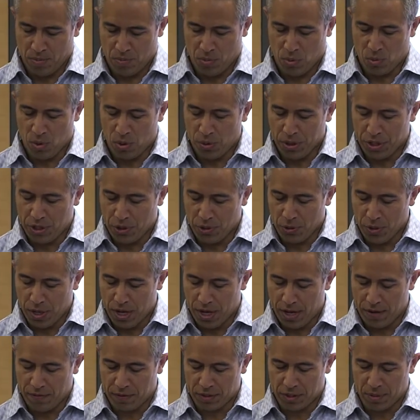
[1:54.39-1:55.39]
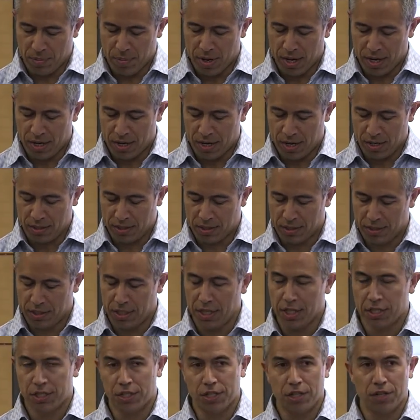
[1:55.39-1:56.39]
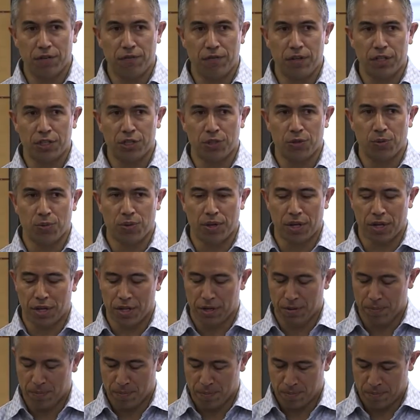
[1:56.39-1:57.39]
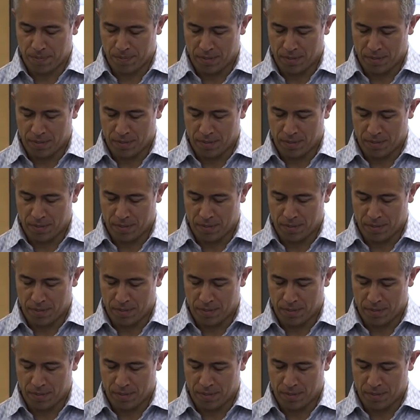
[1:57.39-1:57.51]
But what we do have is a mandate to test conventional thinking